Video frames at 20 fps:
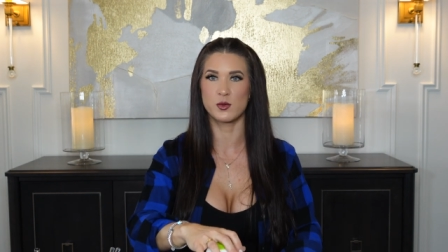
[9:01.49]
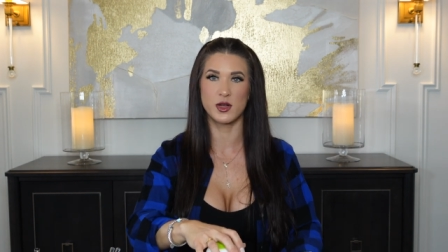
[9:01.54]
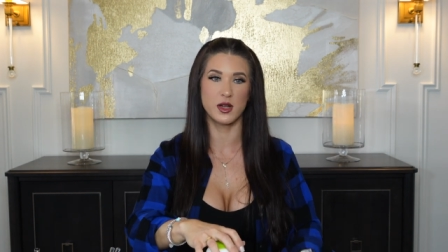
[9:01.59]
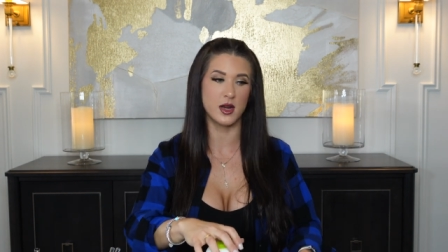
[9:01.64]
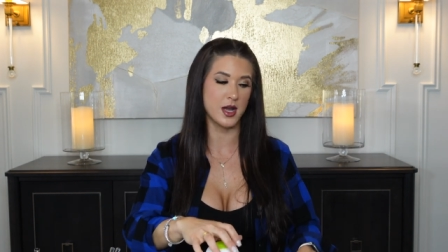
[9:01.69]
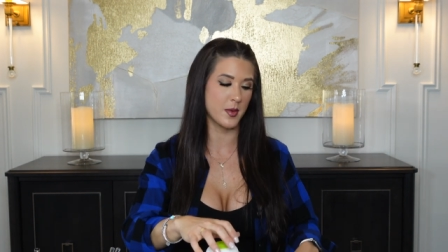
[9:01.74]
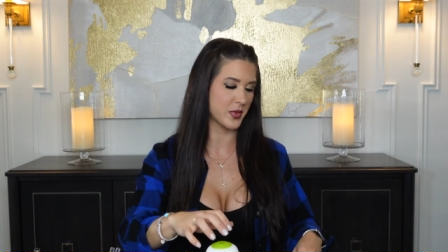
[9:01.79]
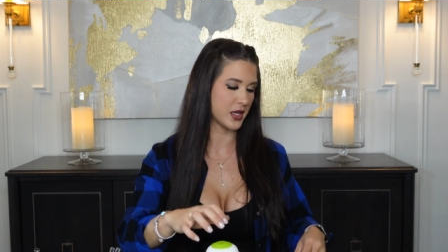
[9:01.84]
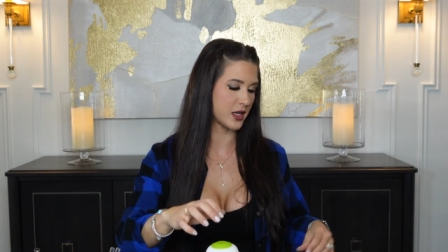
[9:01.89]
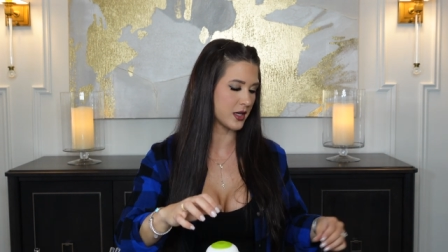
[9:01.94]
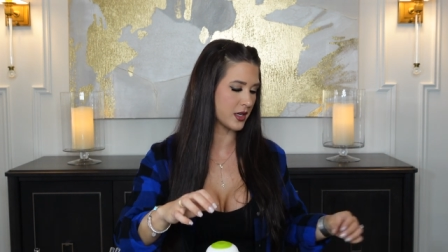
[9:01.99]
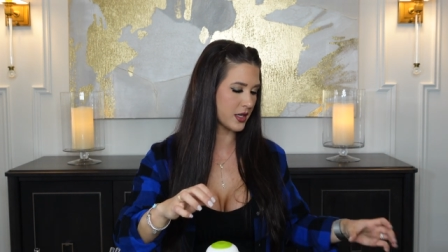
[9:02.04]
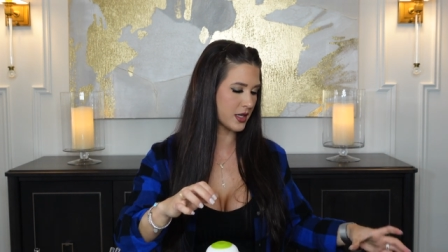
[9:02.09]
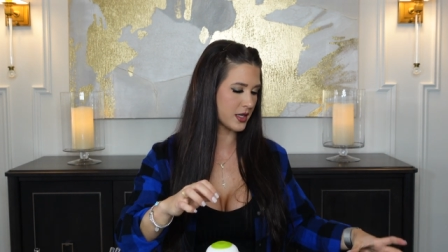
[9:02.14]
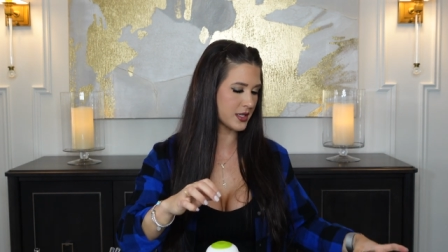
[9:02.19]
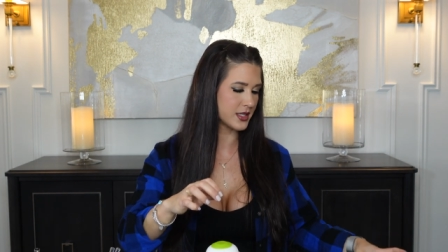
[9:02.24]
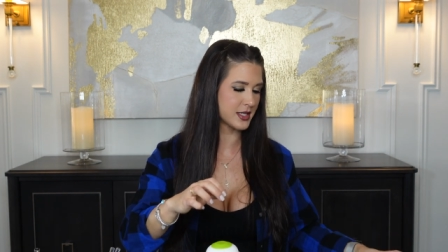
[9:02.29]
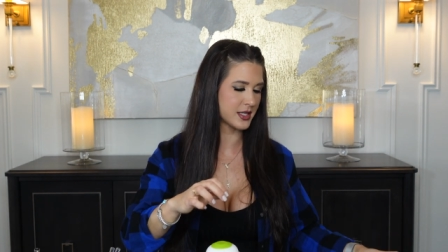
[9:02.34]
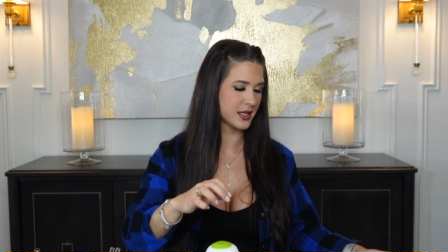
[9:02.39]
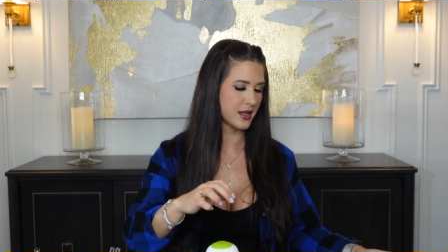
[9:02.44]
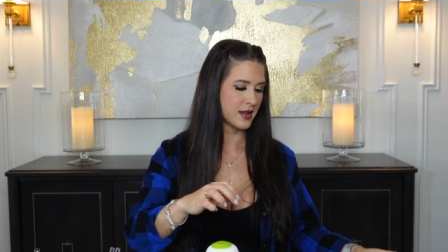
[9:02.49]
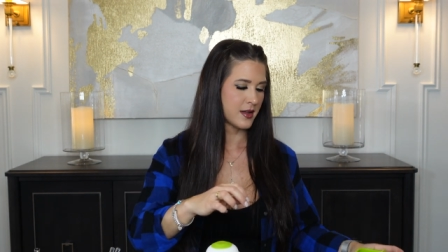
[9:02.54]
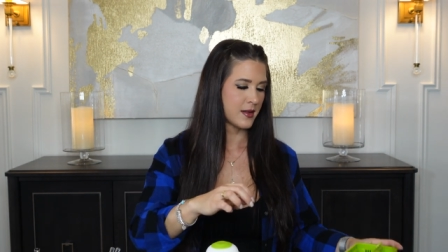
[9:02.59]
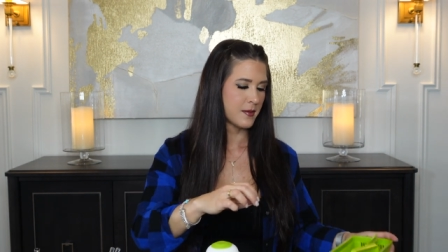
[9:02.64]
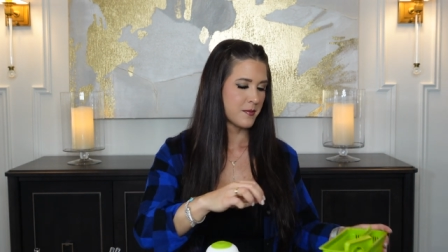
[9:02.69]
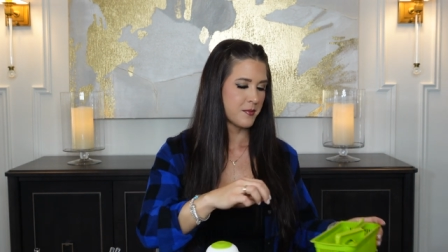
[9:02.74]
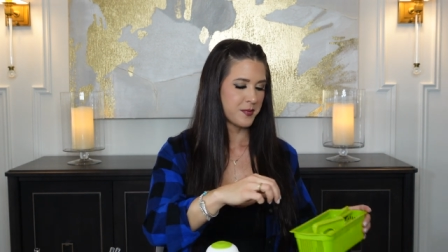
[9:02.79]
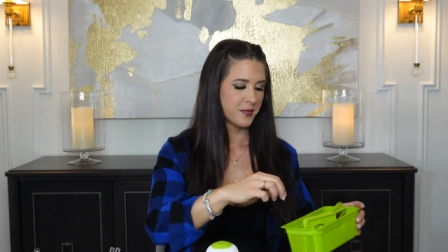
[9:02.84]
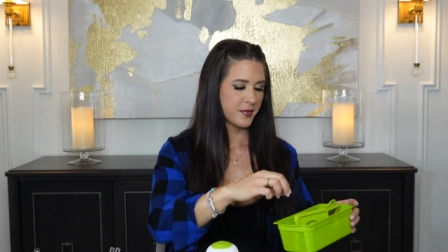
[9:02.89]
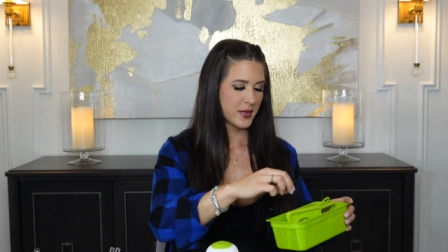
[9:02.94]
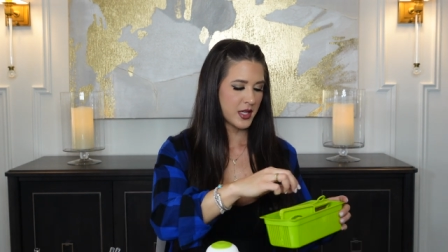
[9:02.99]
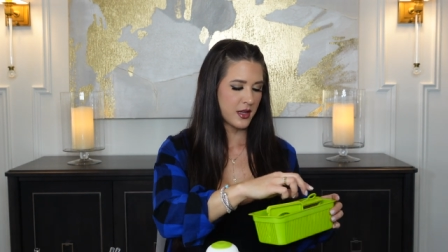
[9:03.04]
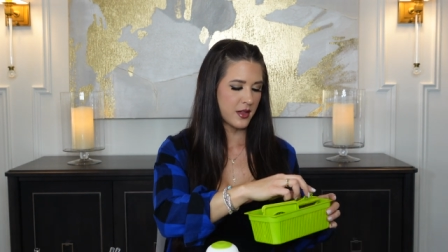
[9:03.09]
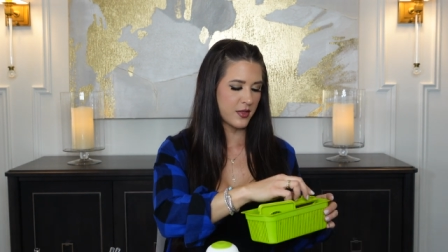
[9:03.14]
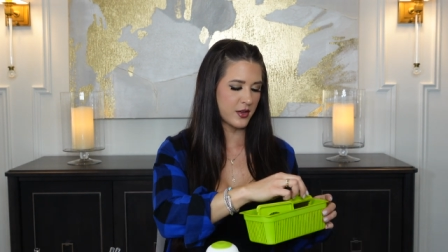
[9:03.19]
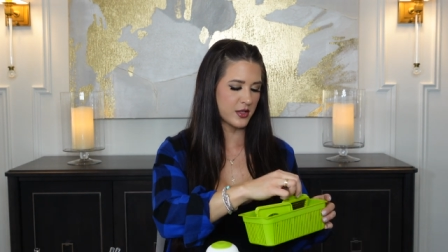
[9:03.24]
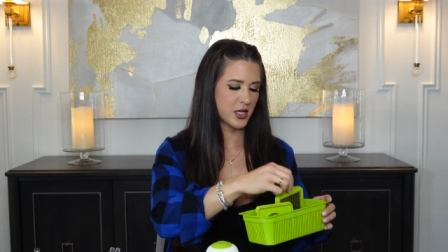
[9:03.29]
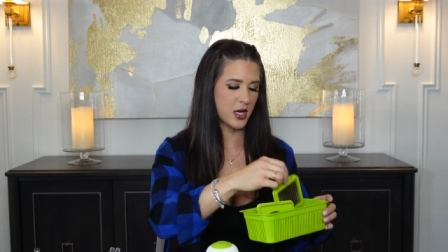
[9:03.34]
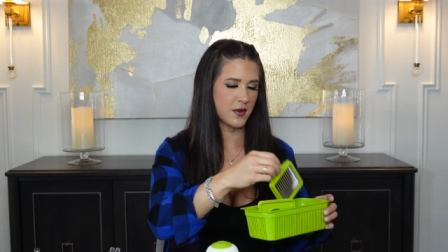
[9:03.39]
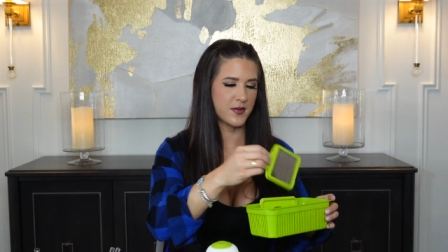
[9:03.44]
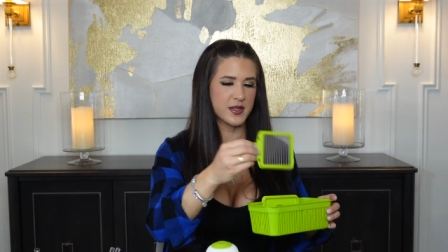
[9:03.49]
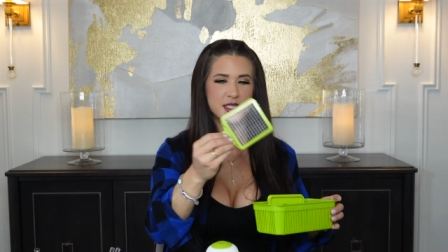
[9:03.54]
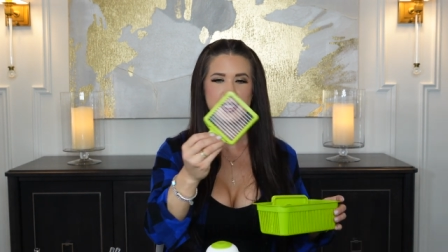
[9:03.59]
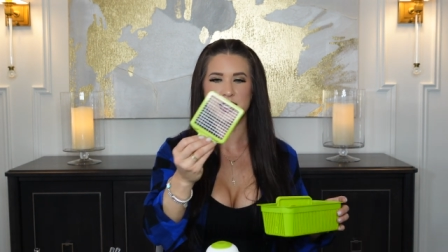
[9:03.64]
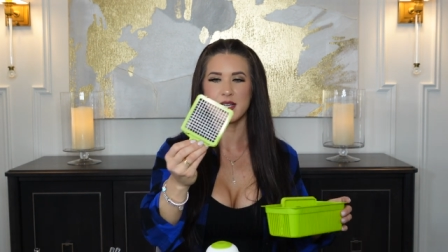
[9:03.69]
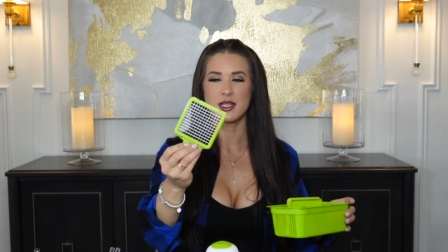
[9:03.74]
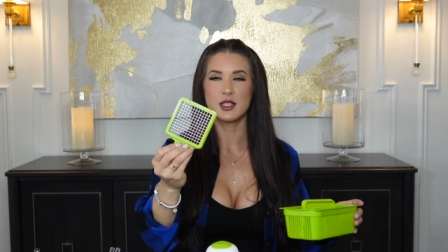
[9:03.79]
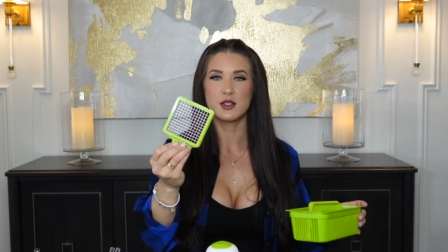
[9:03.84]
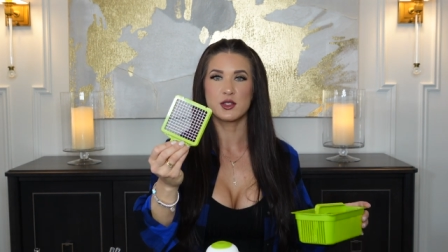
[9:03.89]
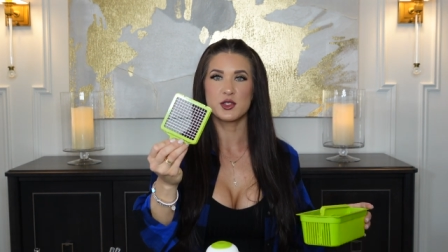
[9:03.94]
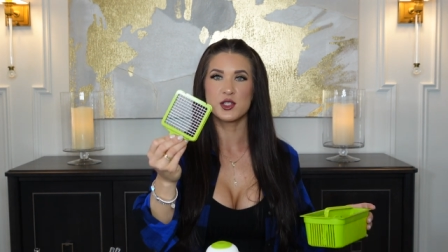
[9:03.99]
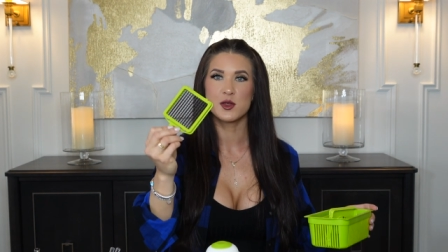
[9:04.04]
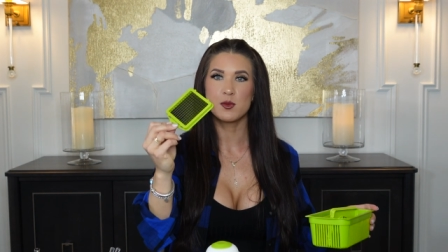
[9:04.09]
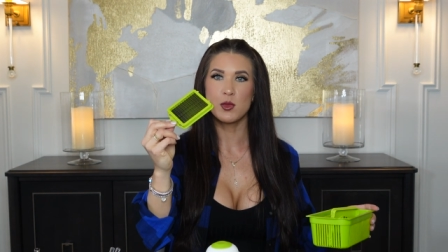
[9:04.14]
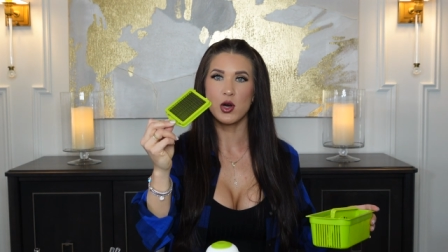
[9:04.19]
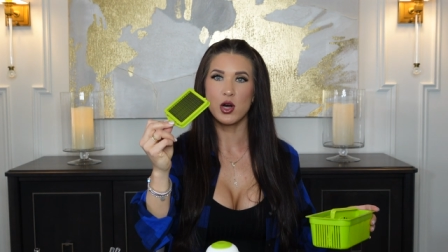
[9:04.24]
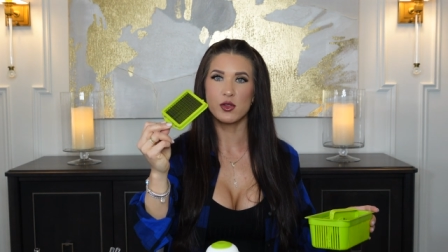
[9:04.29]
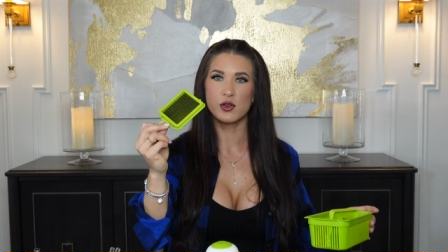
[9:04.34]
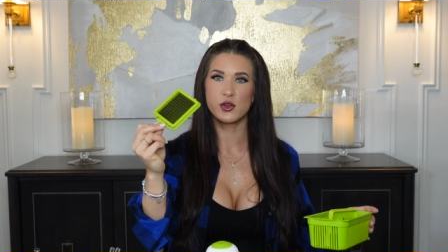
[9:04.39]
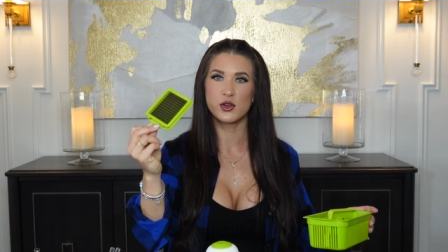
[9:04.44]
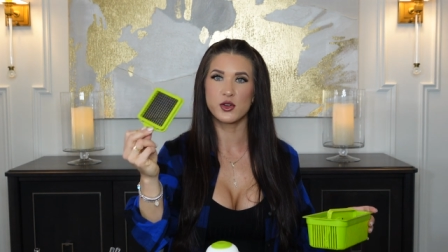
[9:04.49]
would not be good. There's obviously a little smaller